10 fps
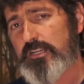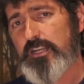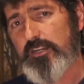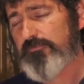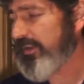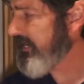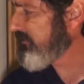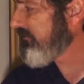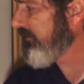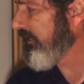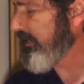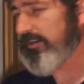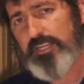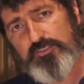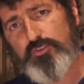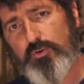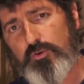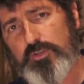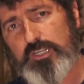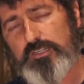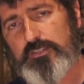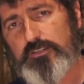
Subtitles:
And in fact, in our next talk,